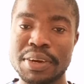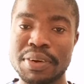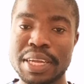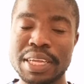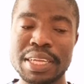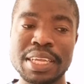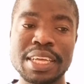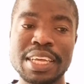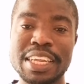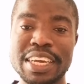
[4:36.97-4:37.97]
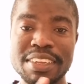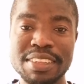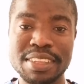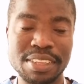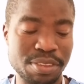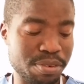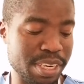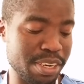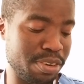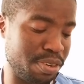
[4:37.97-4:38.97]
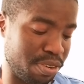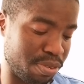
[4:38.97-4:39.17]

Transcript: Okay, in case you need